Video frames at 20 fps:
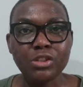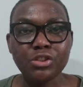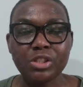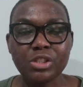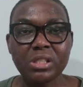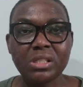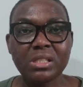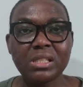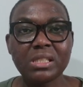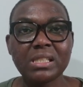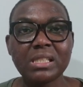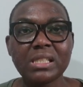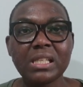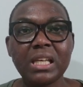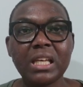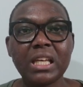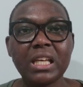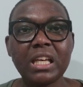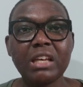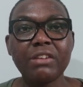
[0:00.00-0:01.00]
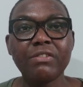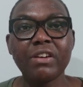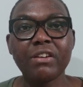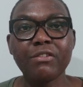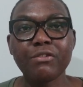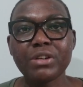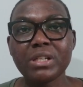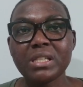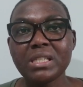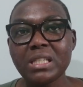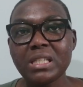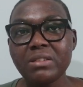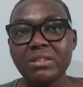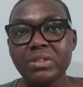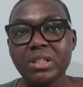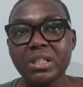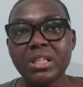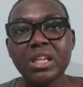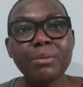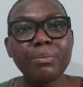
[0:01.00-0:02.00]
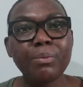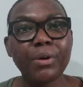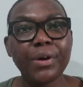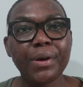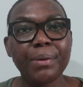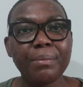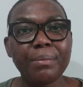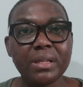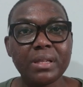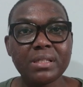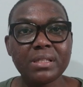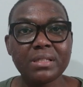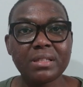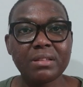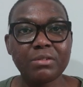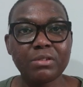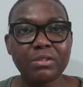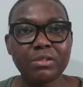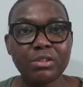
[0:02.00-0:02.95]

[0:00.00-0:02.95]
just to see if I've received any appointments,